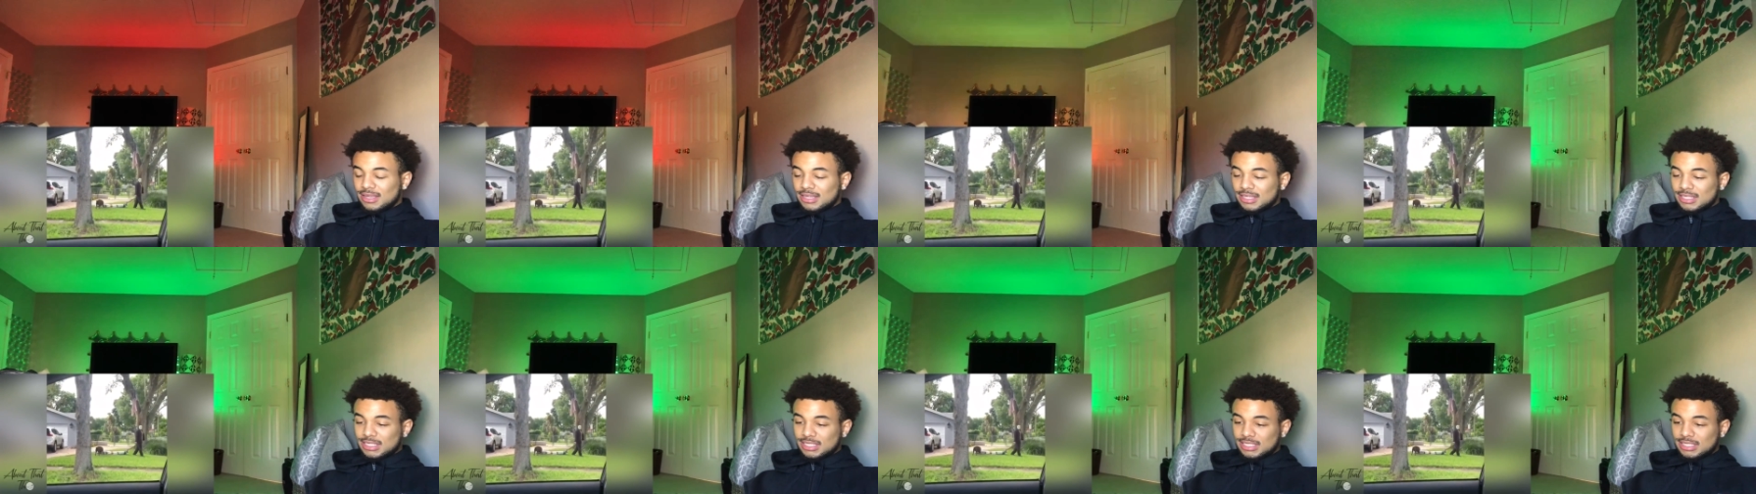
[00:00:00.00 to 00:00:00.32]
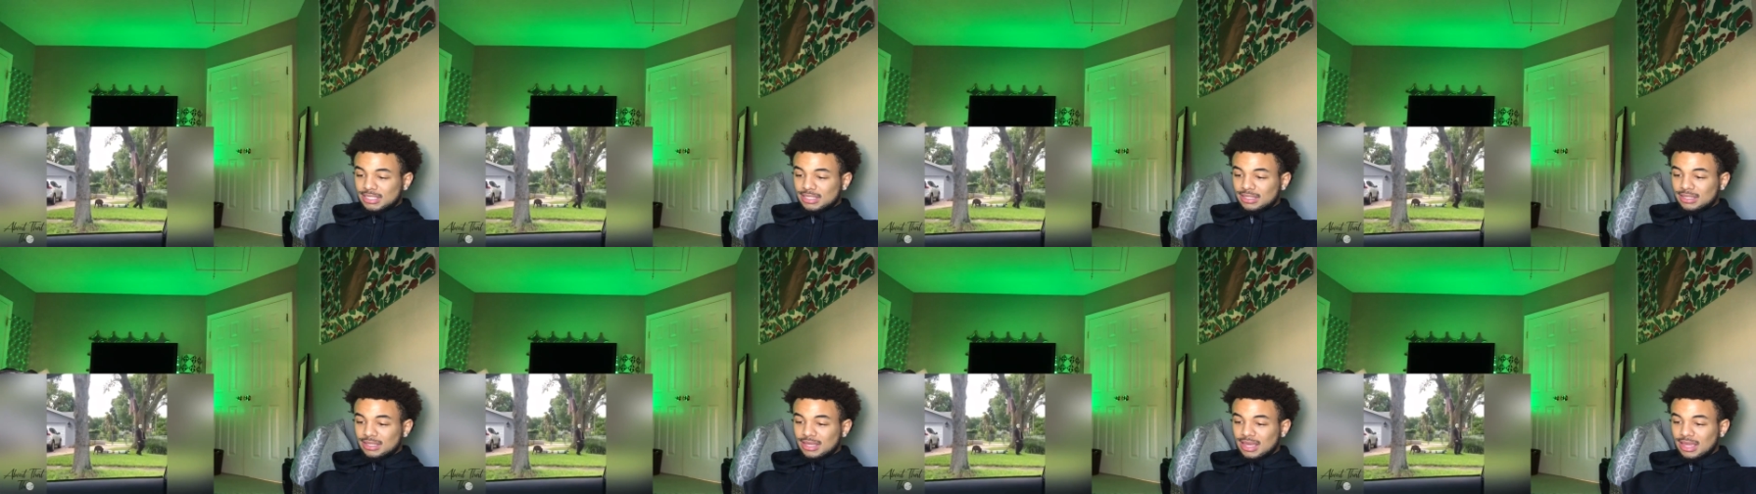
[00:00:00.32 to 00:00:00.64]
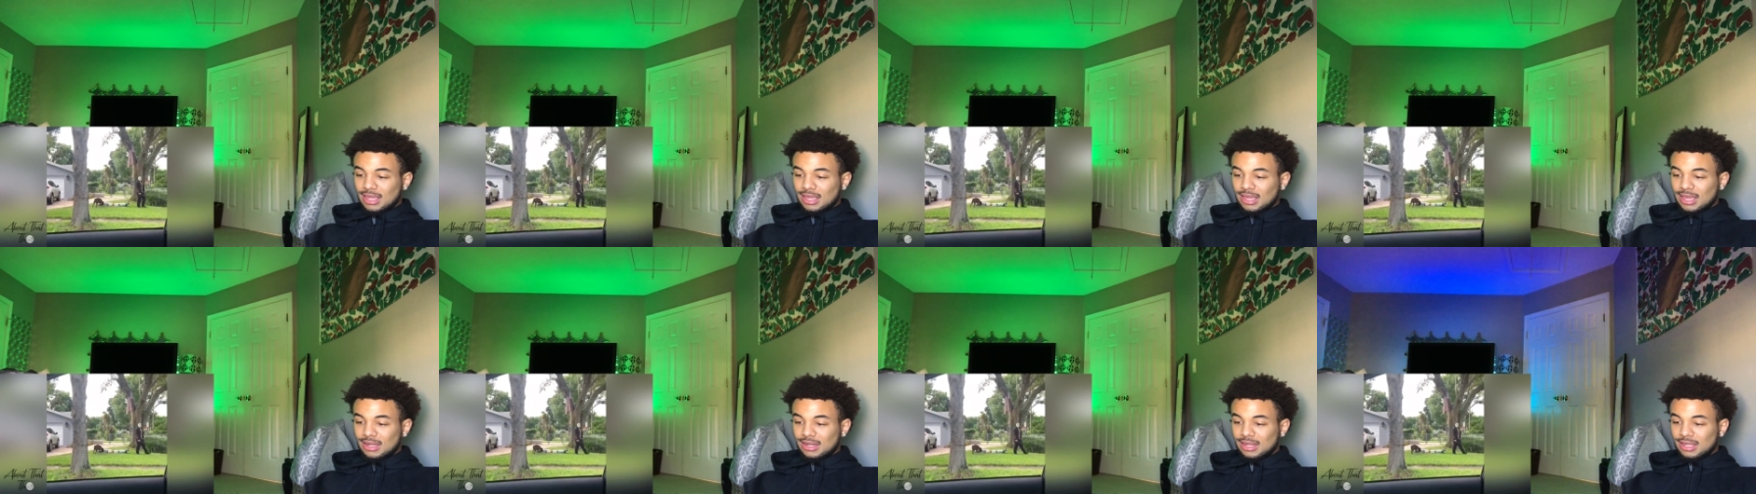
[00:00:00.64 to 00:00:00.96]
Shit, that
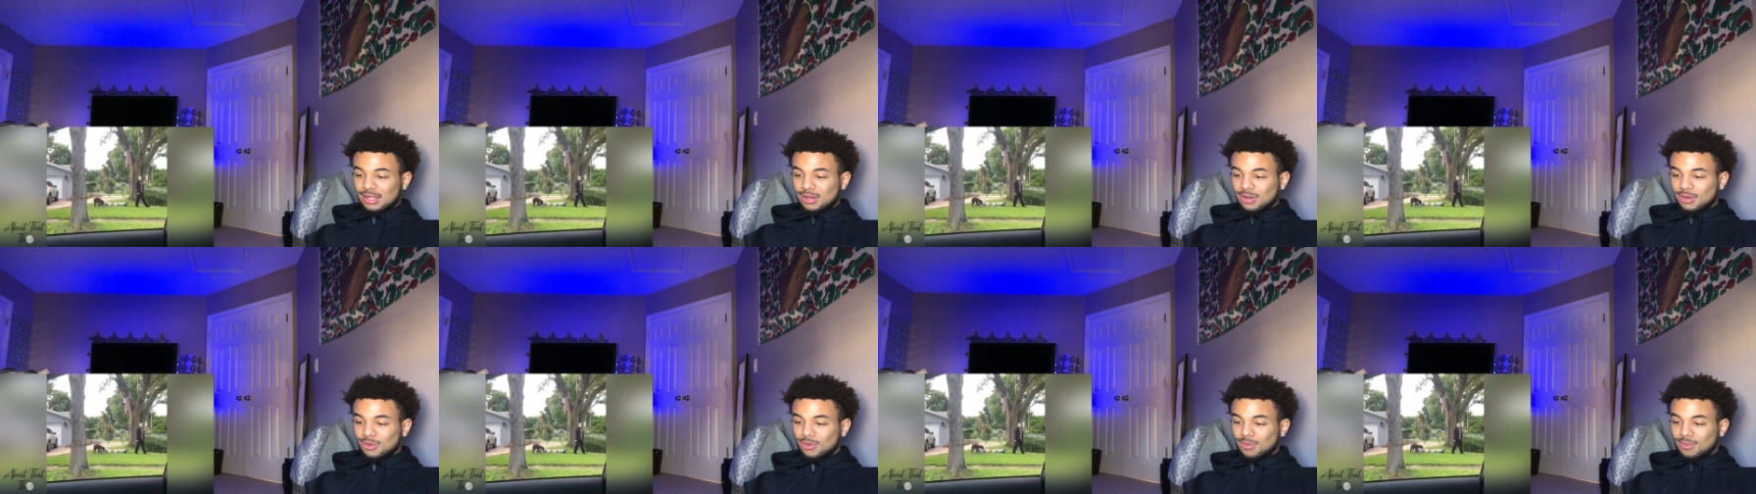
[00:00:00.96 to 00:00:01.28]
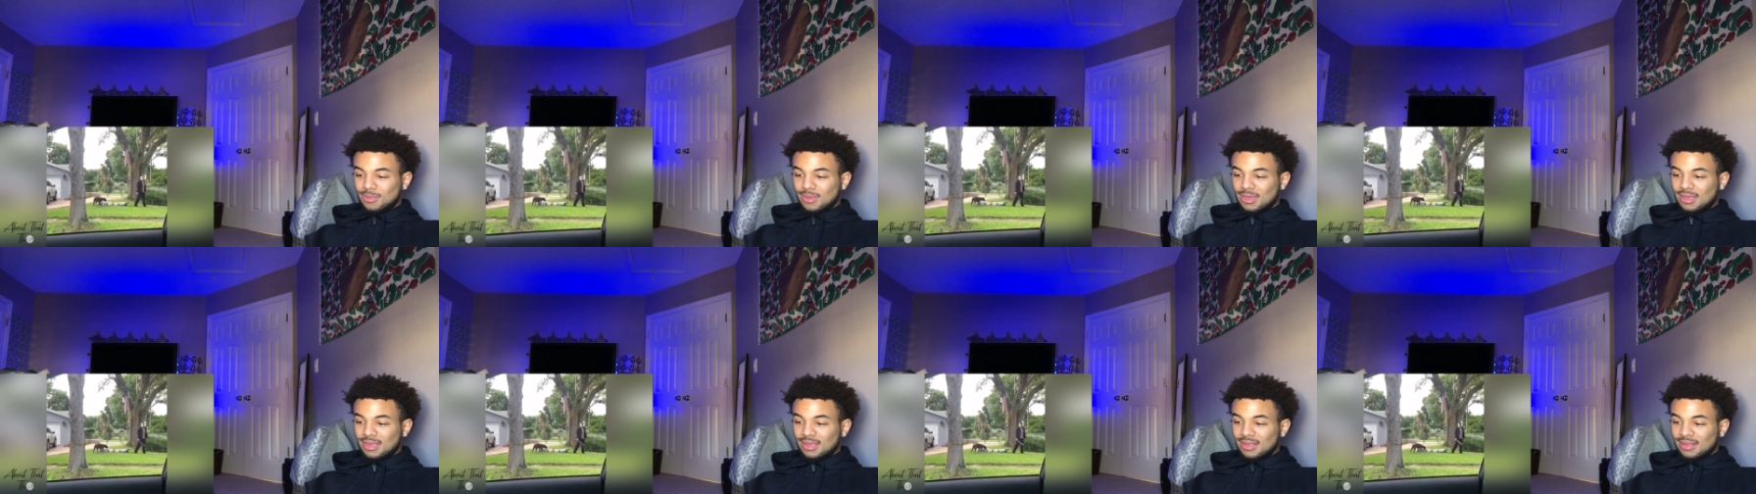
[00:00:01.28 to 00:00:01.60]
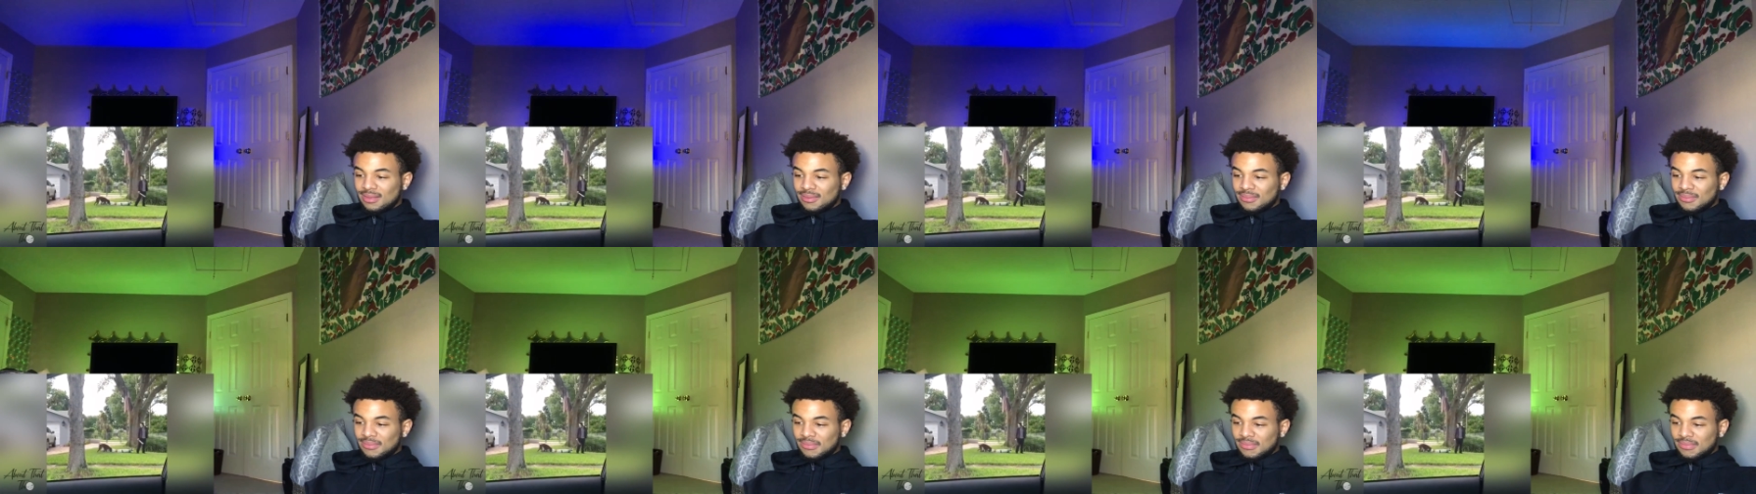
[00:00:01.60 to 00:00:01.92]
ain't got nothing to do with me.
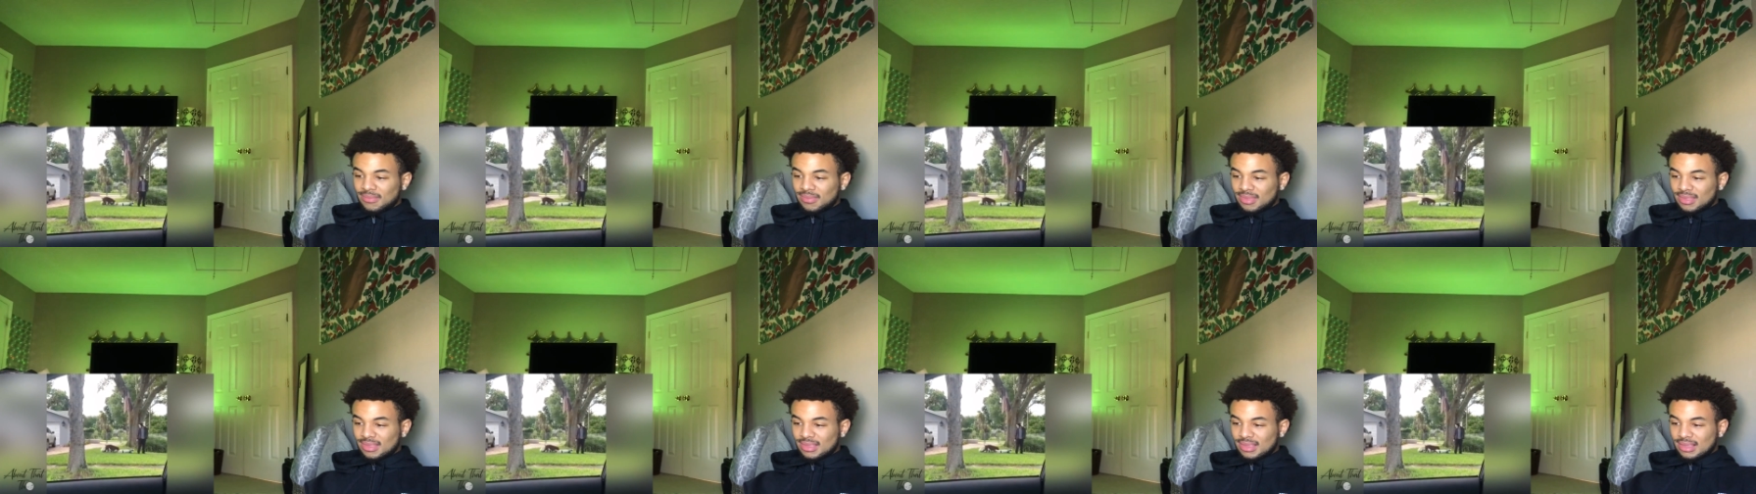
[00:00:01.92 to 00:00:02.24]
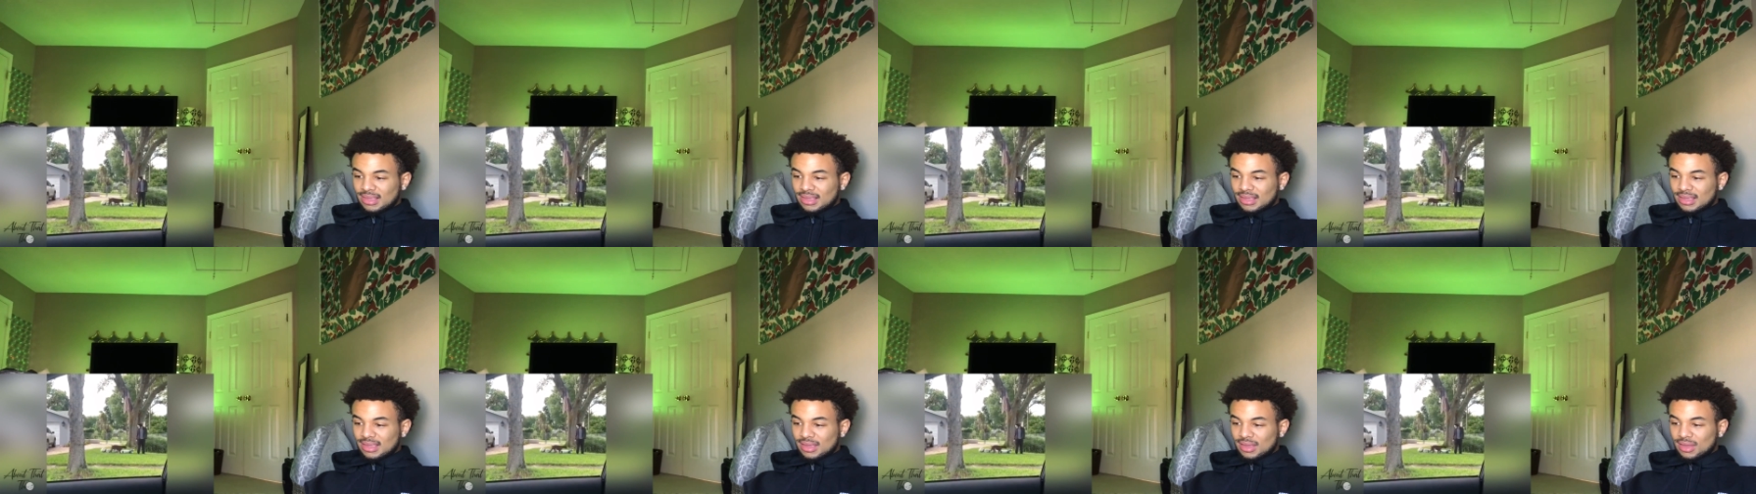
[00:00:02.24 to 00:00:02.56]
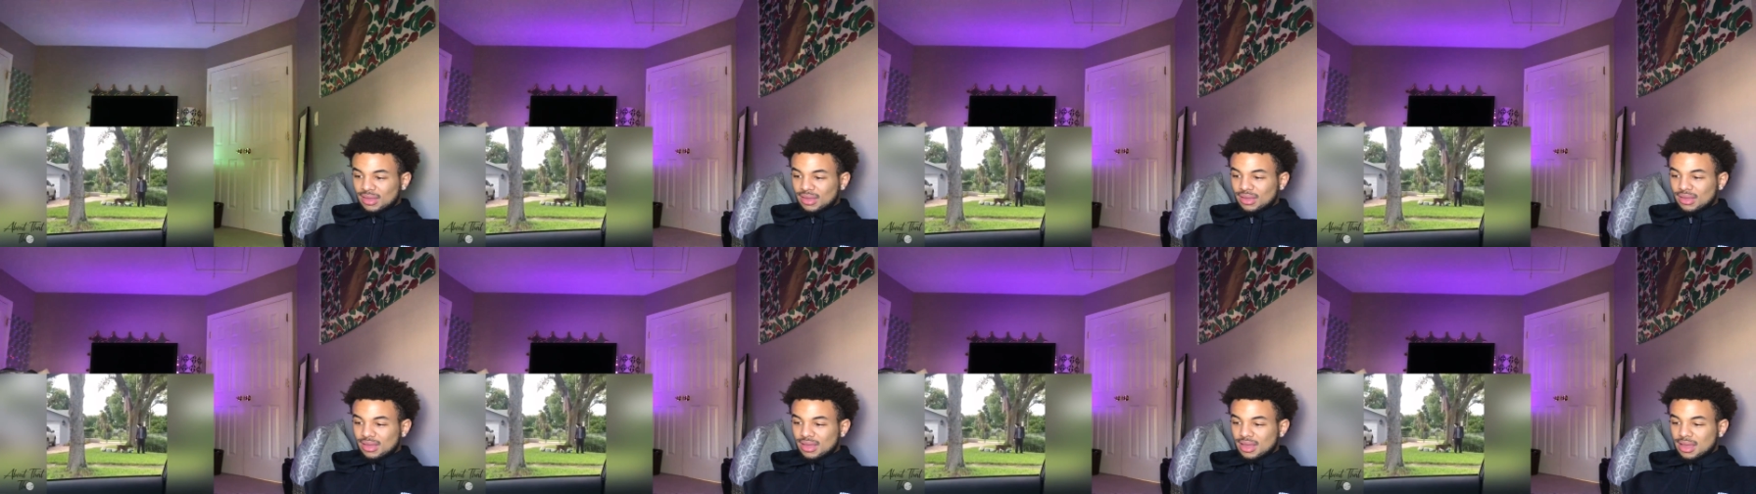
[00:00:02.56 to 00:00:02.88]

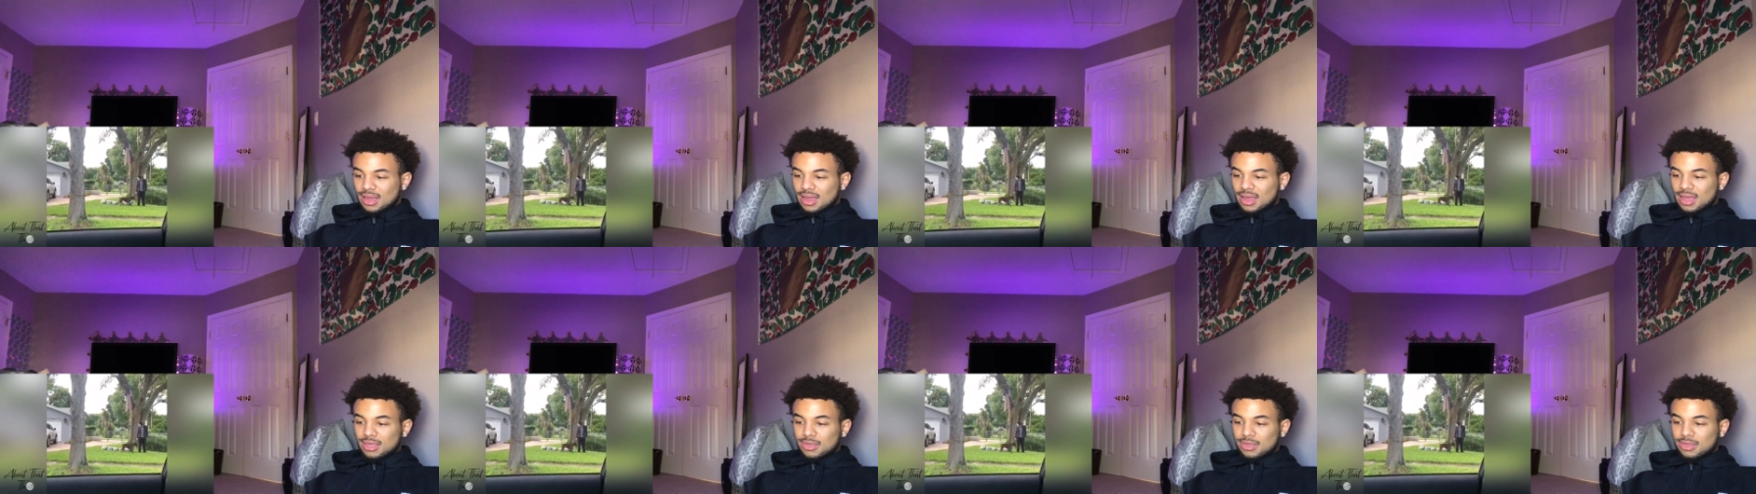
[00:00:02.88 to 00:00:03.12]
All right,